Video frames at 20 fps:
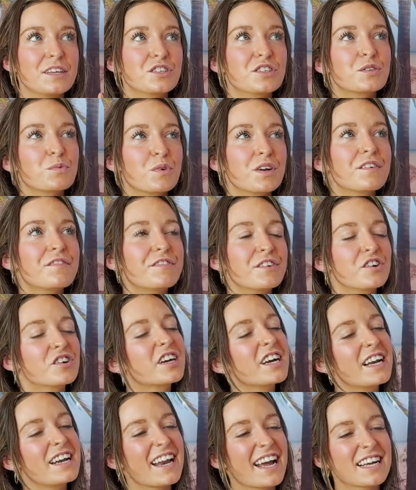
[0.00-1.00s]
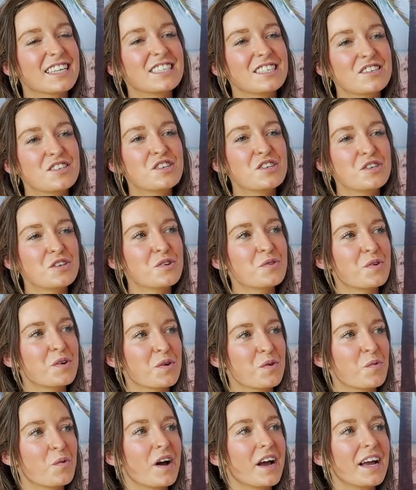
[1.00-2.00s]
just want to feel connected to you
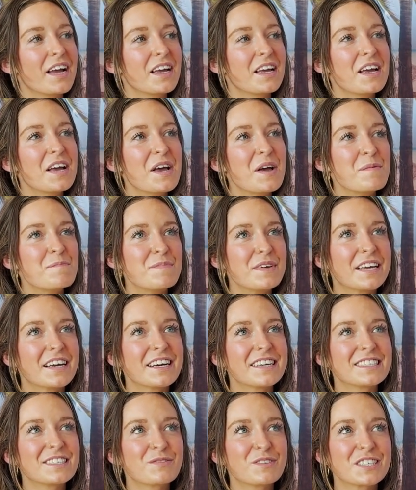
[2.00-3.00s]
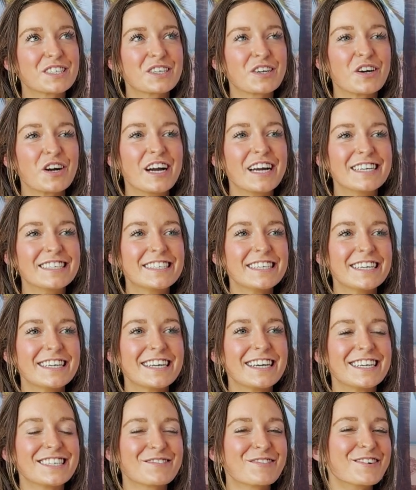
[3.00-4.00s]
in a way. Because what's crazy
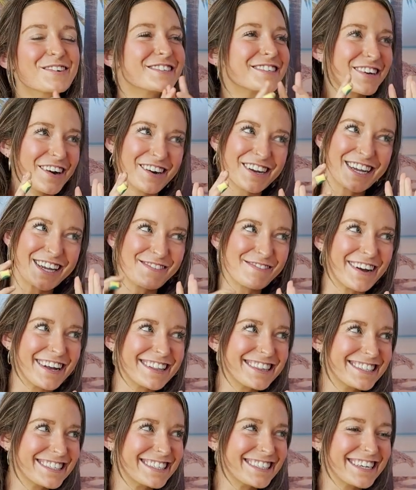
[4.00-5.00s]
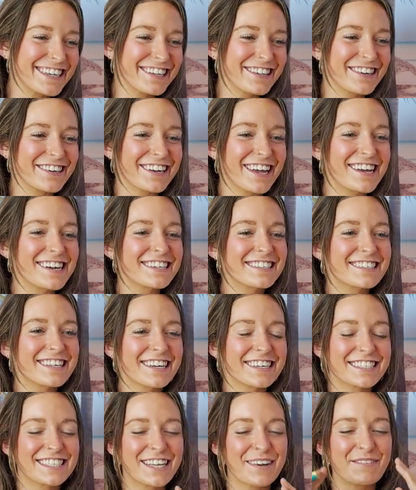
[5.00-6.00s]
is, we were talking about this the other day, it's
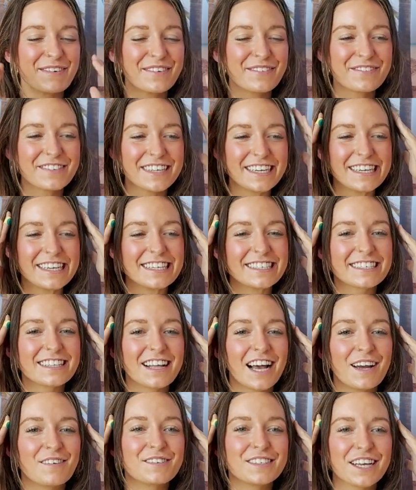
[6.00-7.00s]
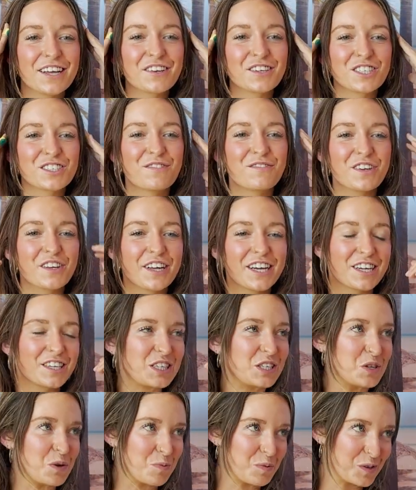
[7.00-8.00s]
like some of these live sellers feel like
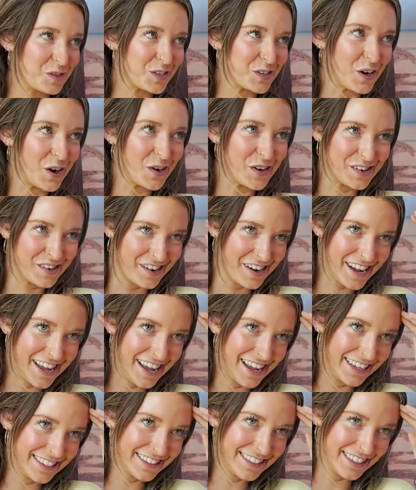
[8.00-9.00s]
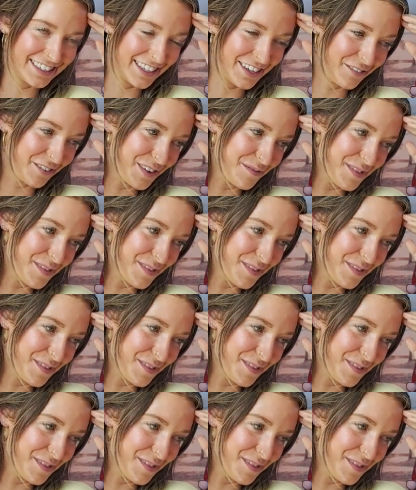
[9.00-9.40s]
a superstar in our heads, and then